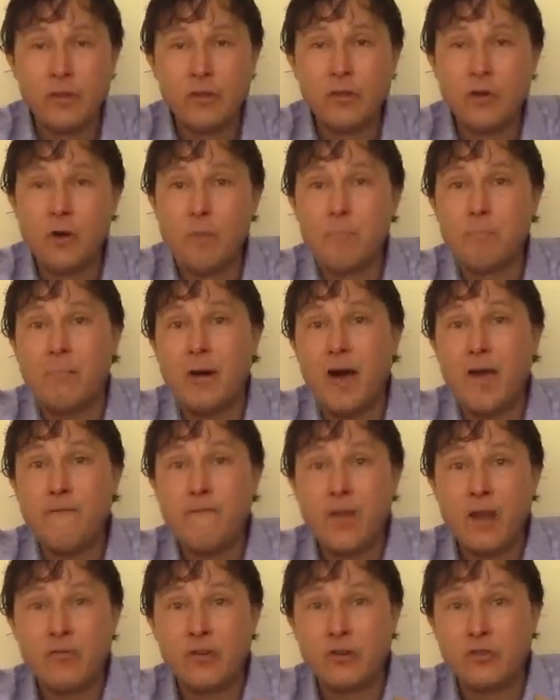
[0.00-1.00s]
you know, my
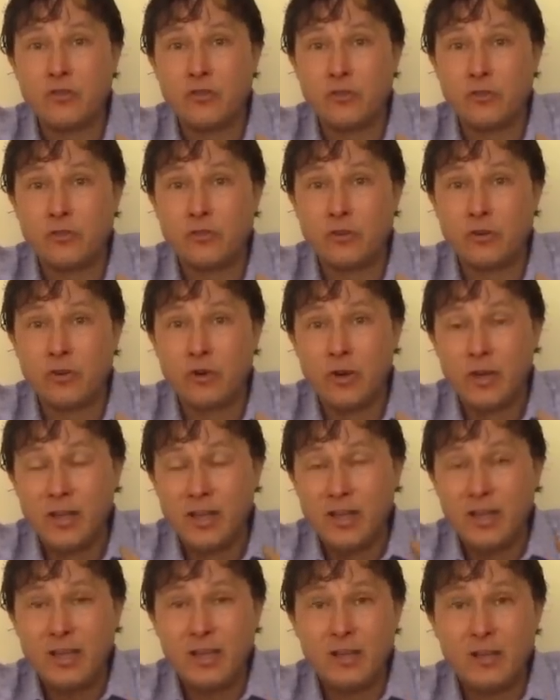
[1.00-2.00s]
favorite juicer
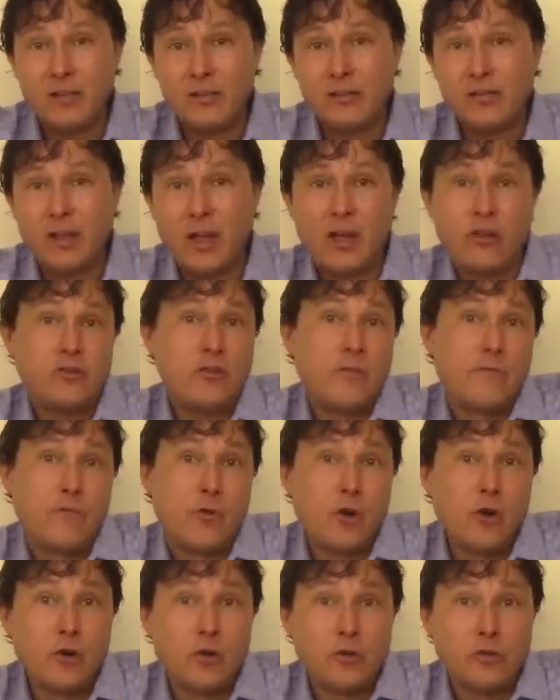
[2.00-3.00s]
is actually a
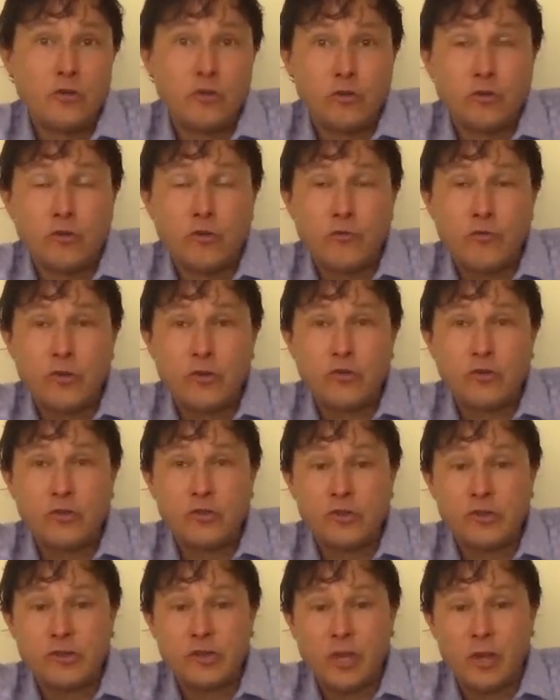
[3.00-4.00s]
vertical juicer for
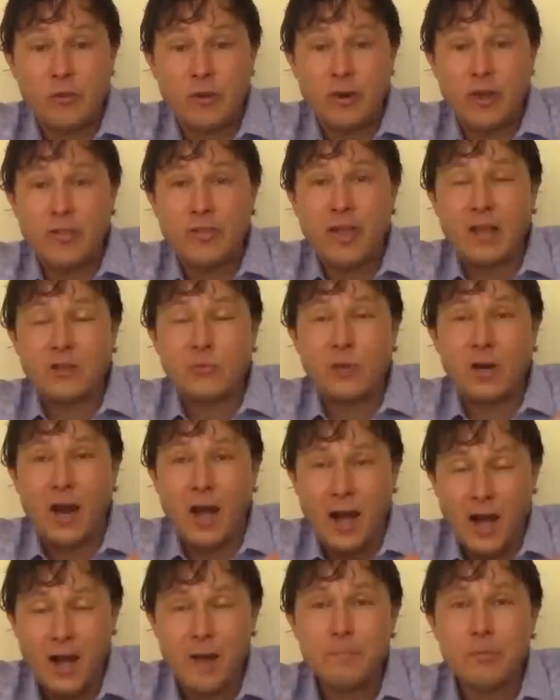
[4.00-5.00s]
juicing celery, and that's what
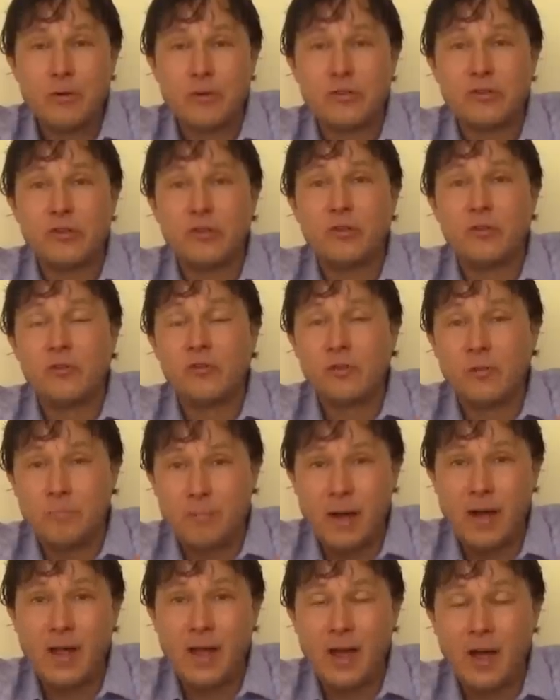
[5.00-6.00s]
I personally use in
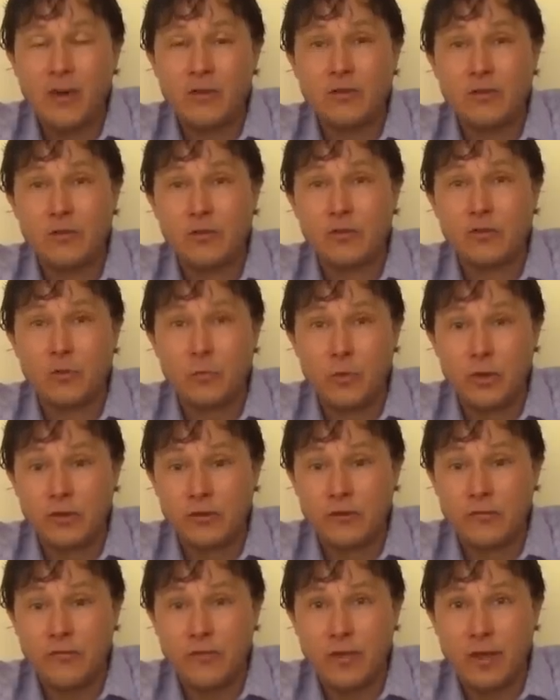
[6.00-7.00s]
my house, and there's a
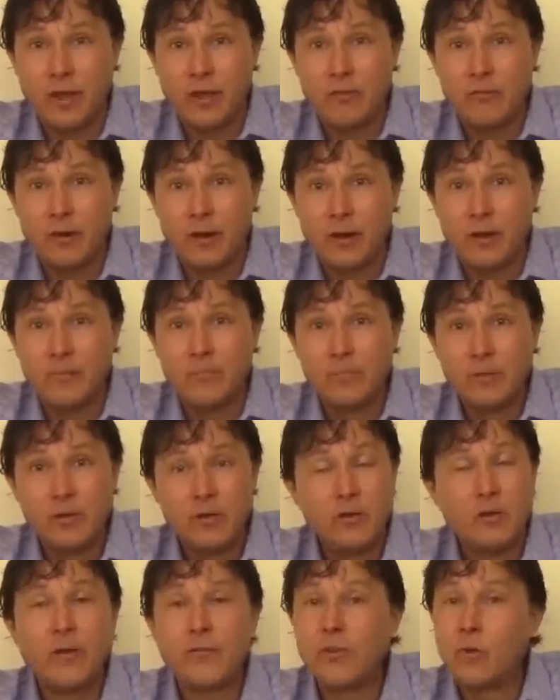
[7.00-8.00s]
reason for that, right?
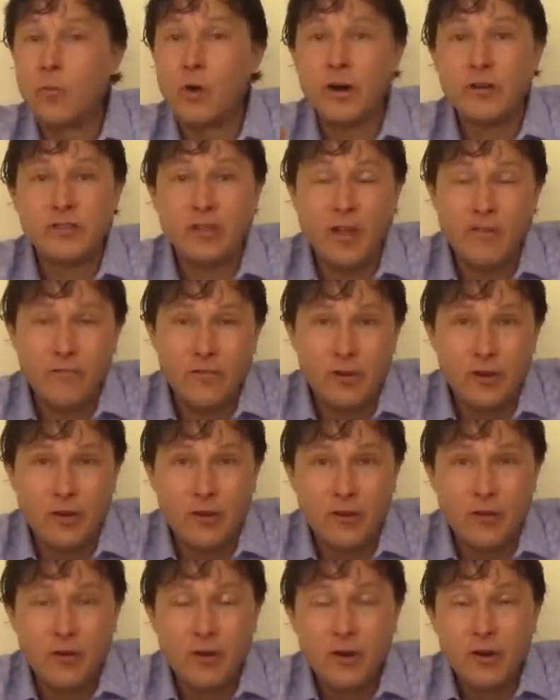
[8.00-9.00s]
You have to watch that
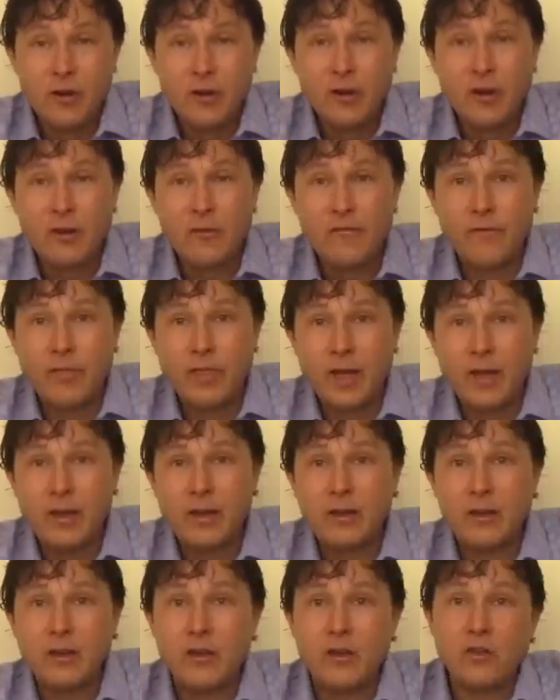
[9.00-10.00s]
video Uh, for that.
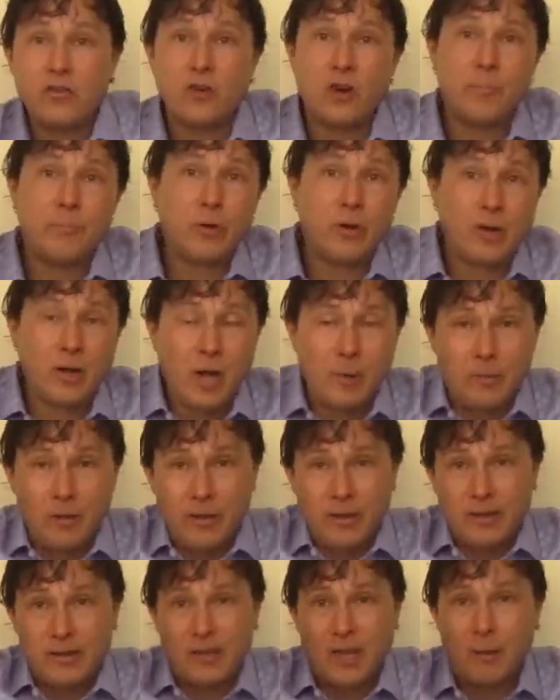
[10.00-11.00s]
In addition, I'll put a couple
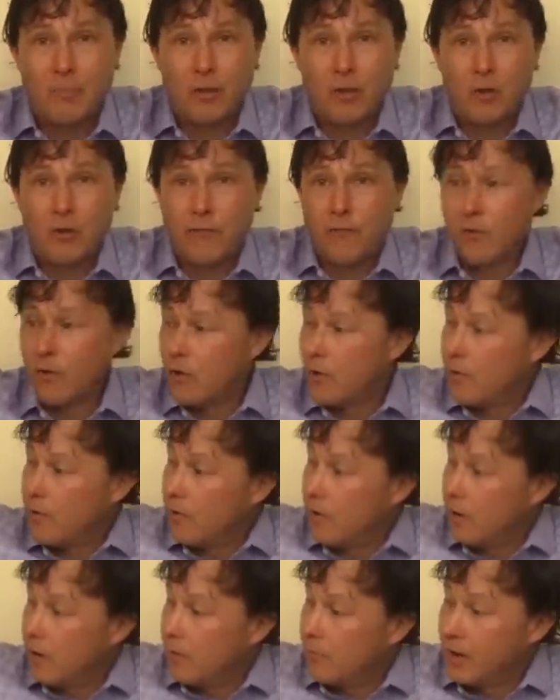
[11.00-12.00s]
links down below for
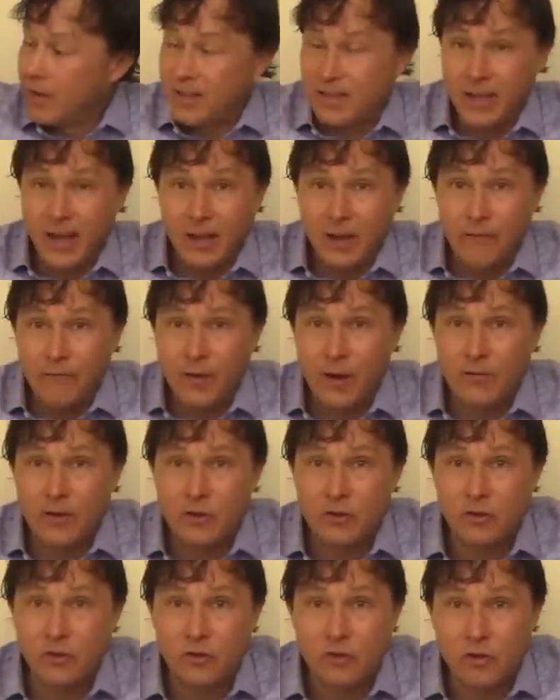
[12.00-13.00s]
uh, my second
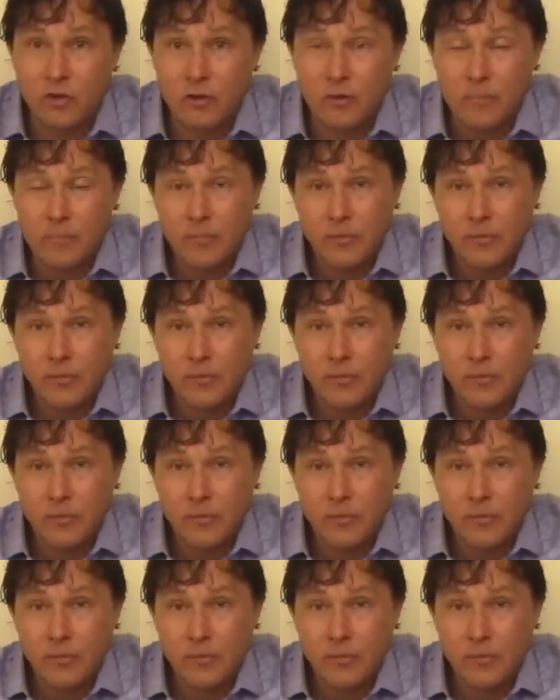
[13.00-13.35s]
favorite juicer